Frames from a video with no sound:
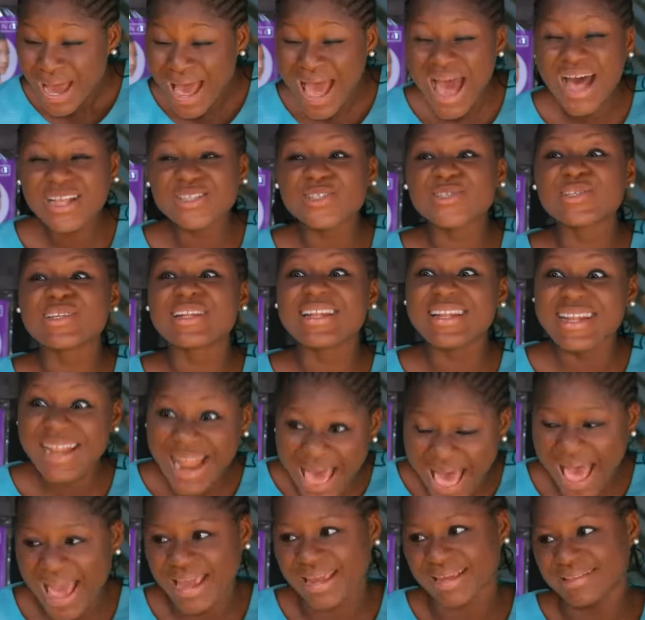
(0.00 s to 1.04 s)
I had to
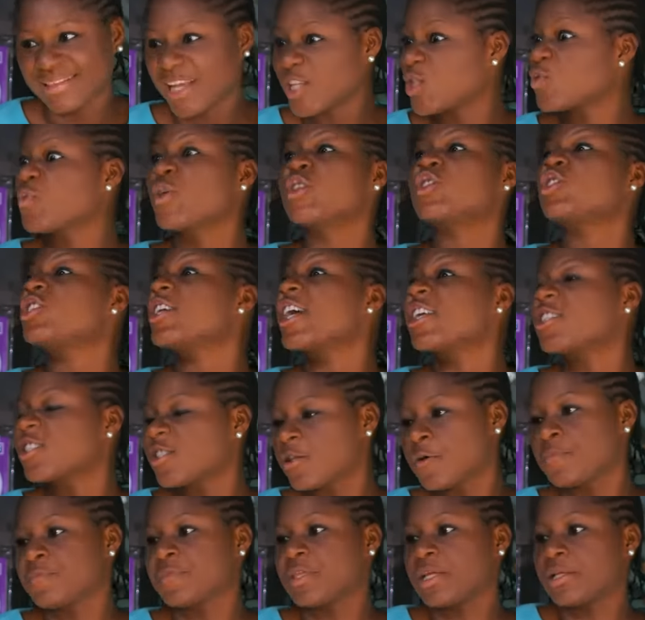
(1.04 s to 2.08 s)
lie that she went to get
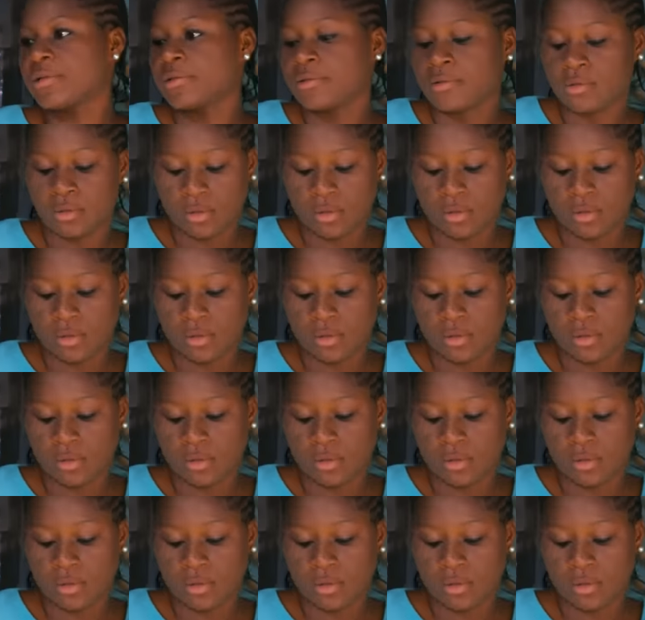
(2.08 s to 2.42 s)
something.